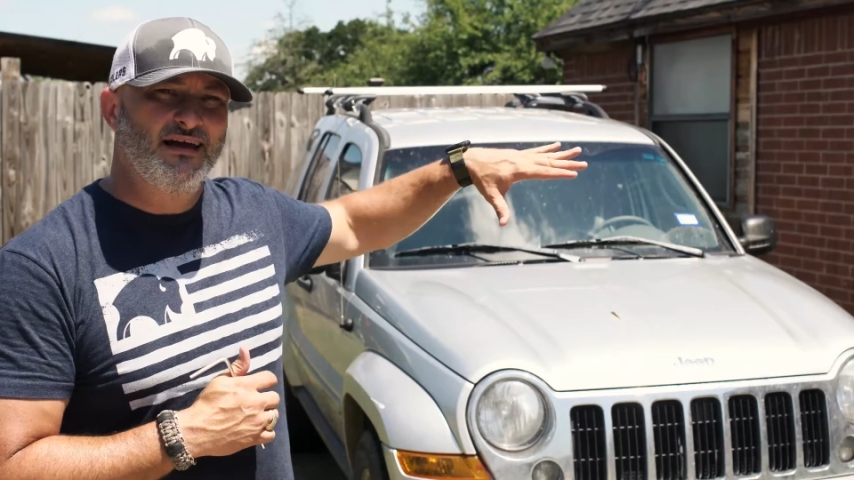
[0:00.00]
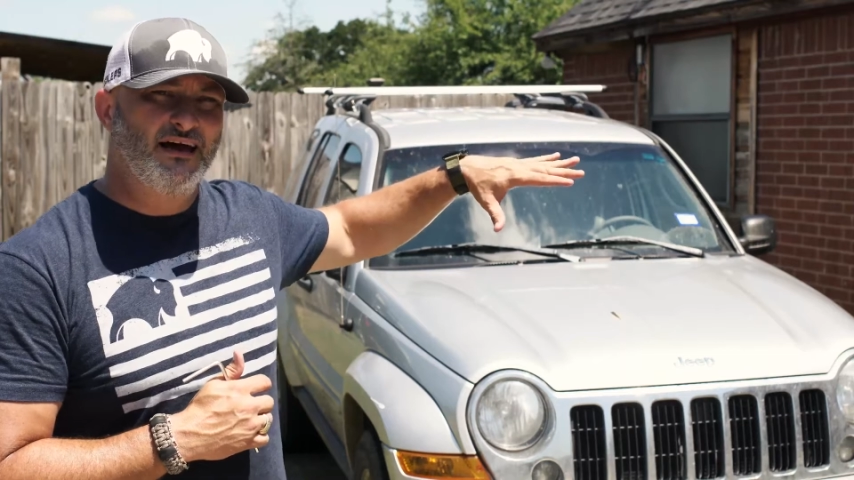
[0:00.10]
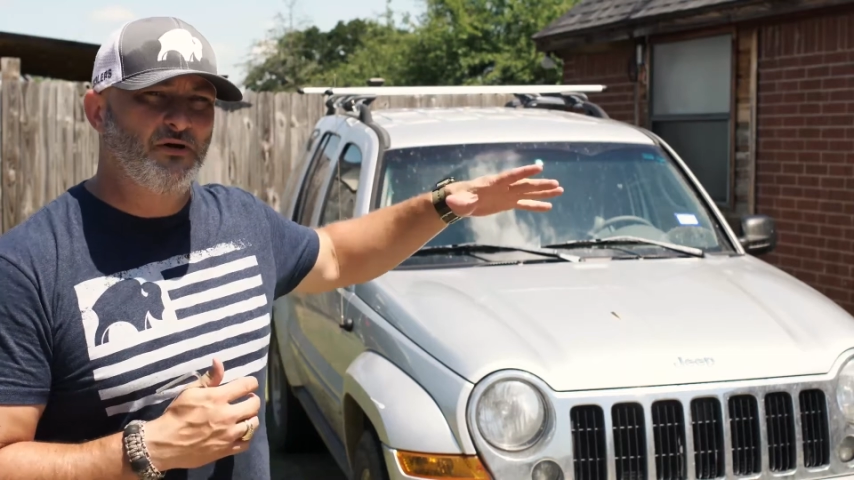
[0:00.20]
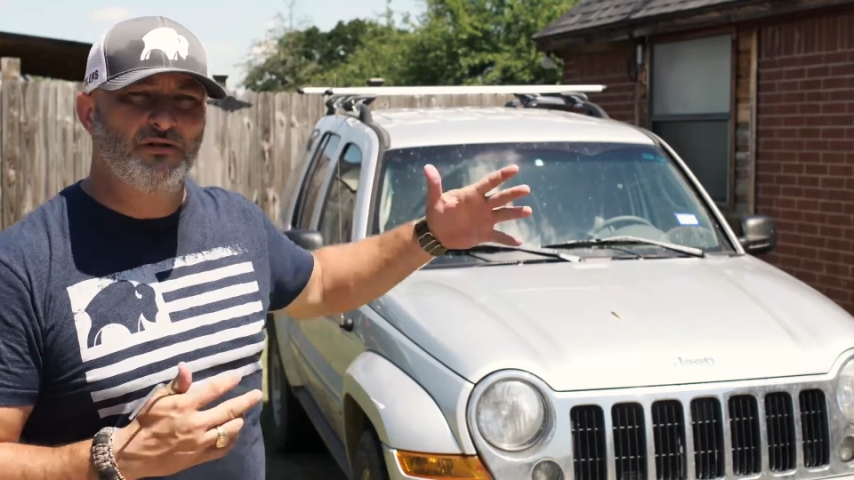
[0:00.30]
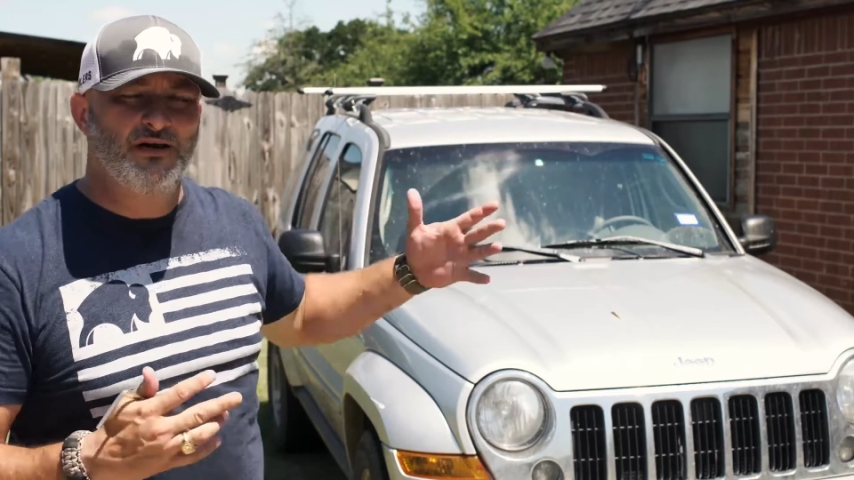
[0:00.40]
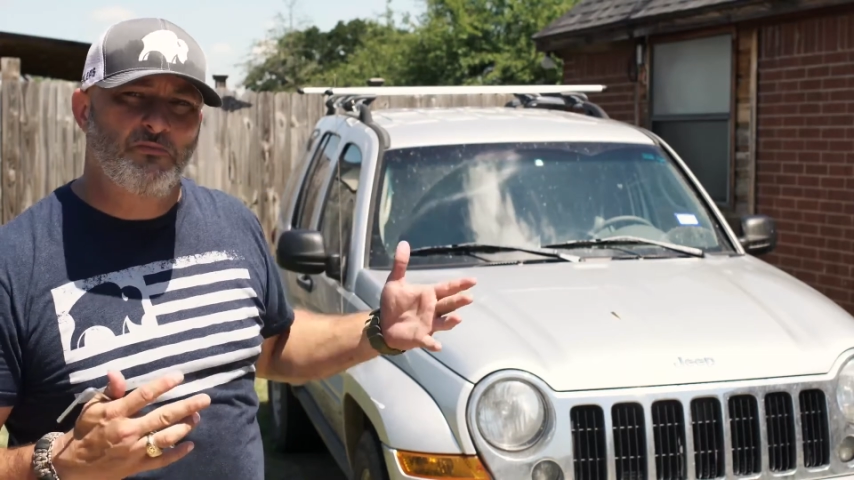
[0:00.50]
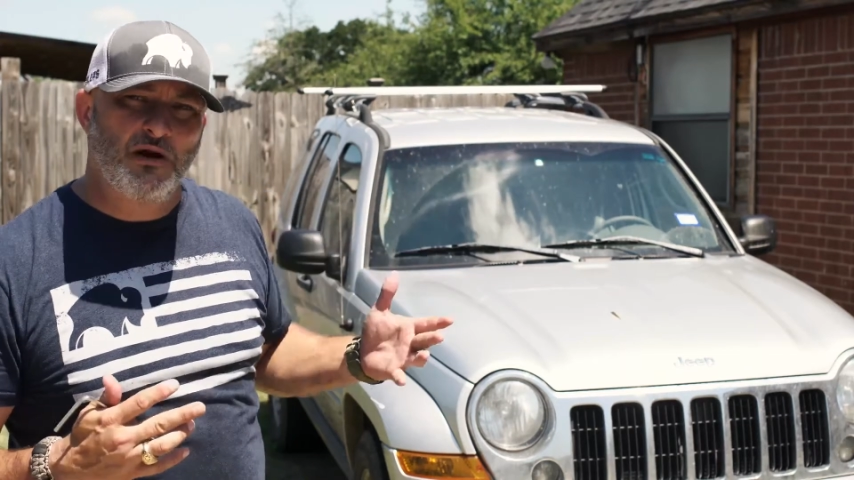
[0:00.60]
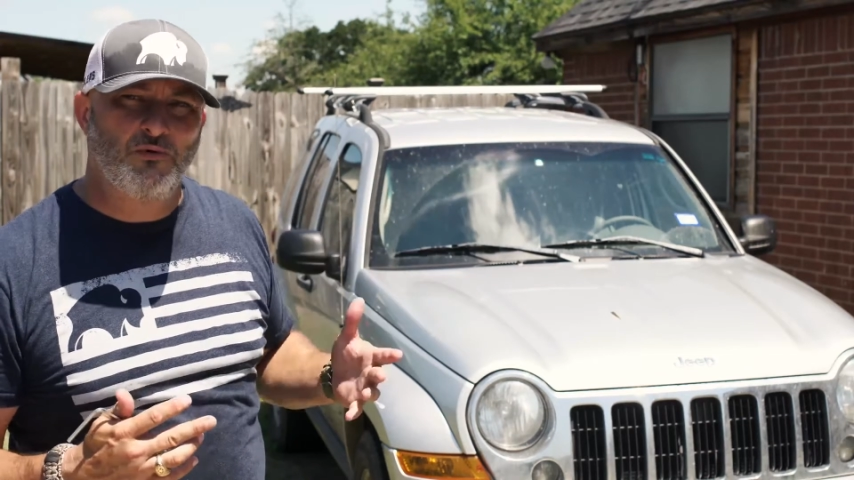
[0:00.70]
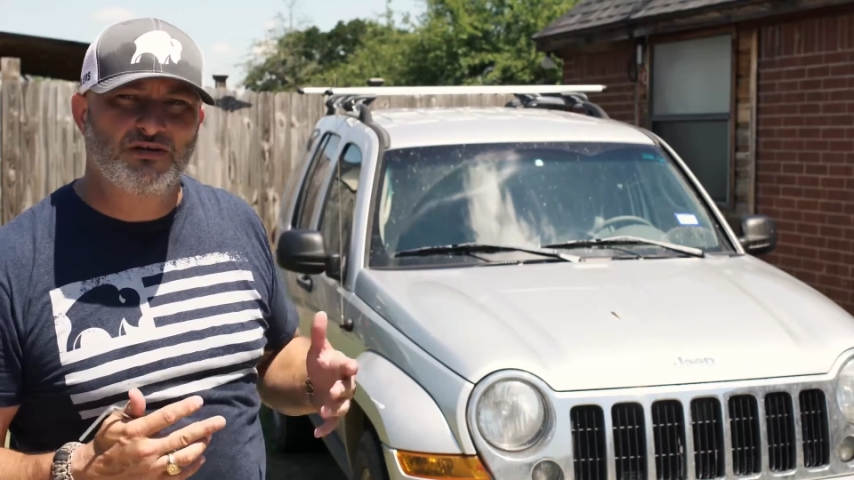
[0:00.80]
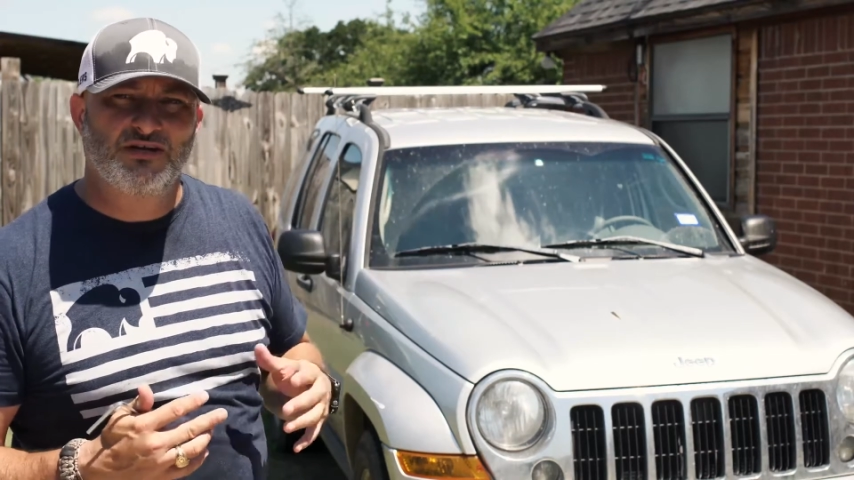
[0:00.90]
I don't know that
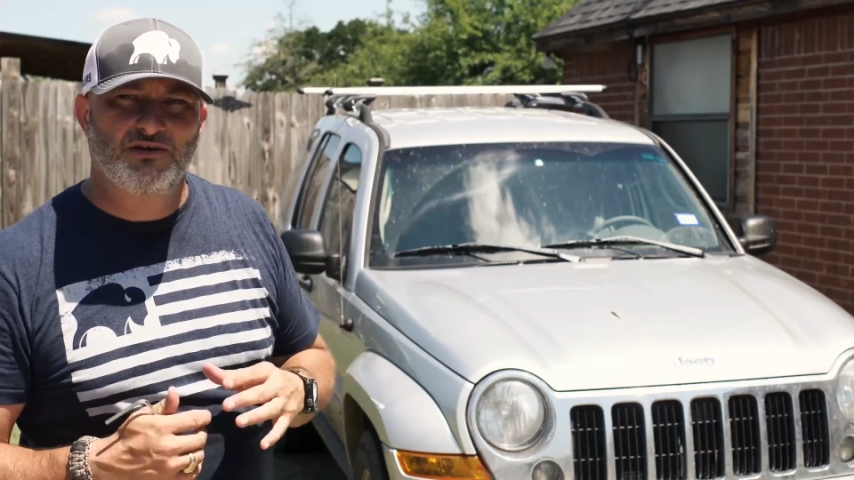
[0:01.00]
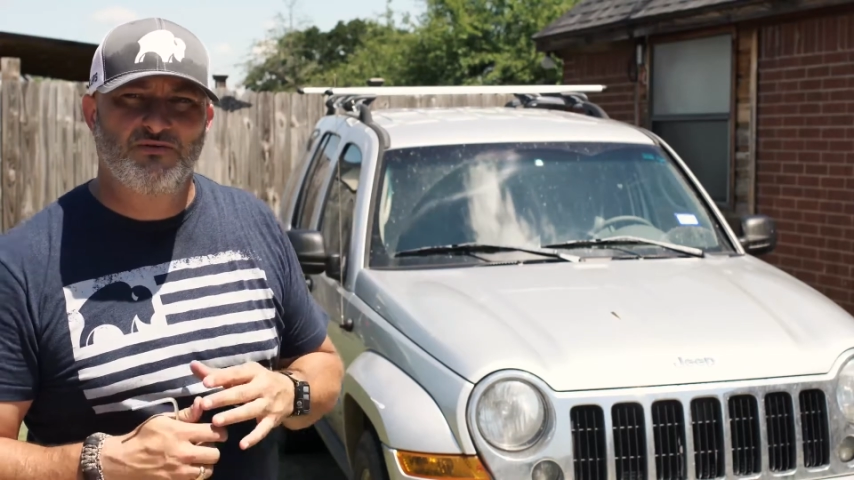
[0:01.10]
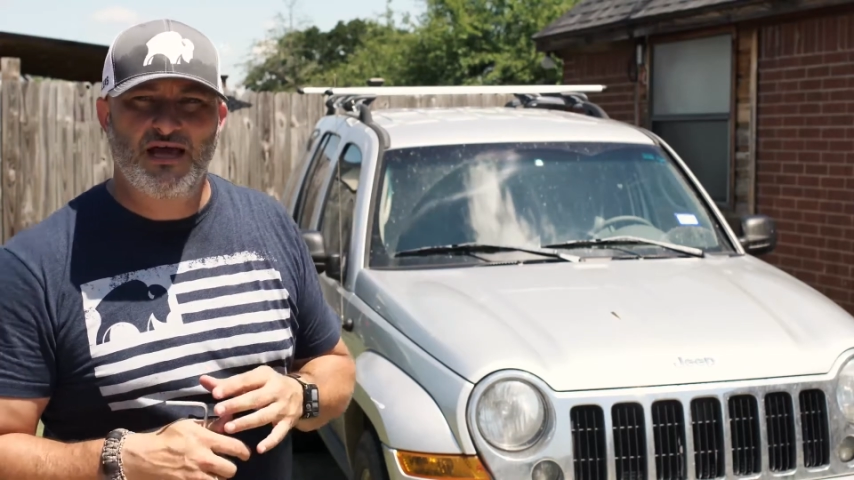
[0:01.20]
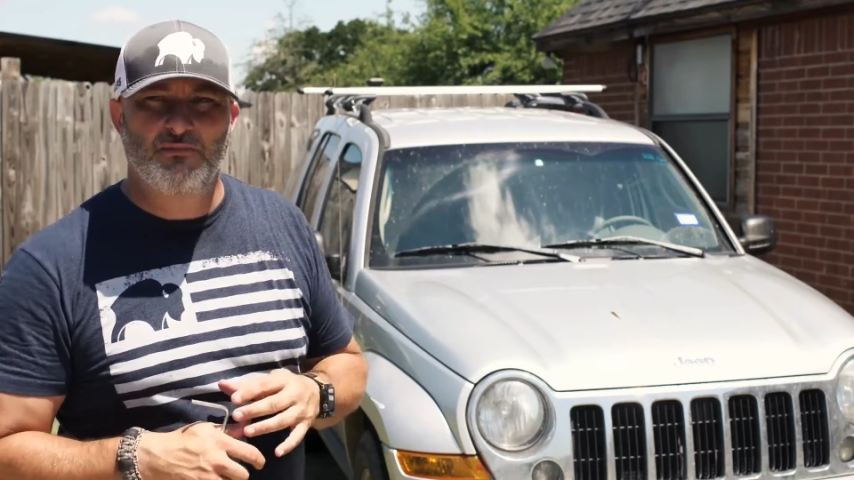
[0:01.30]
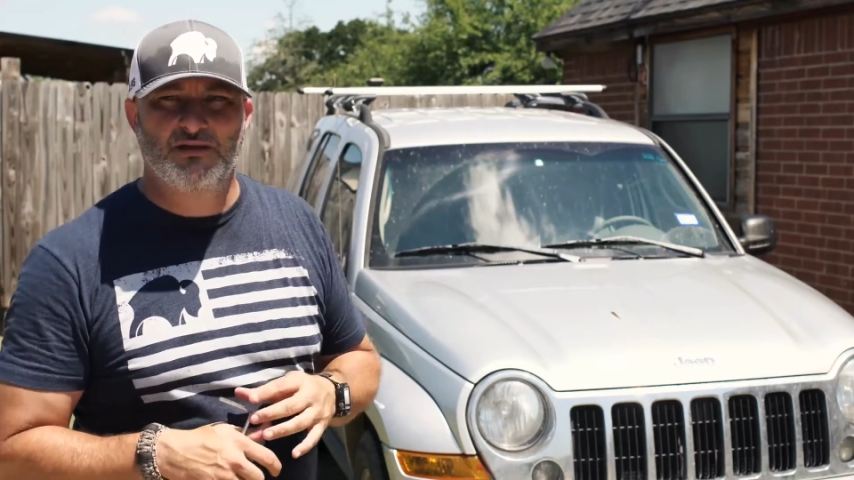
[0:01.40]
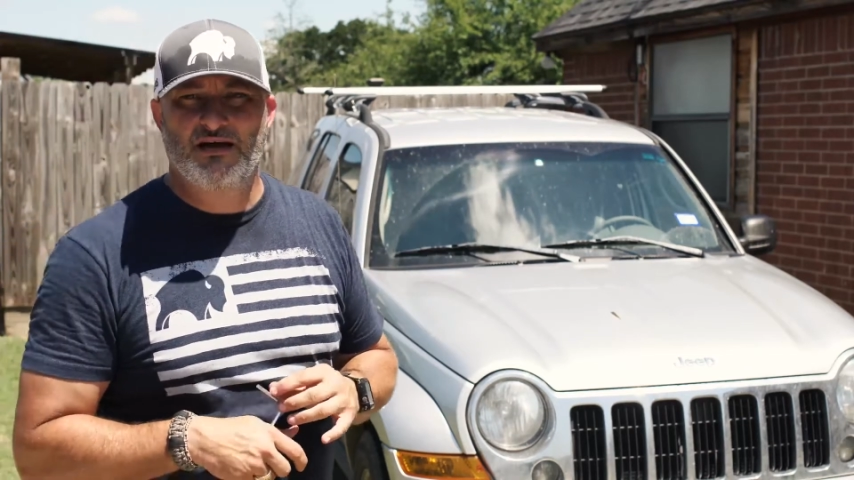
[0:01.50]
everybody wants to do that,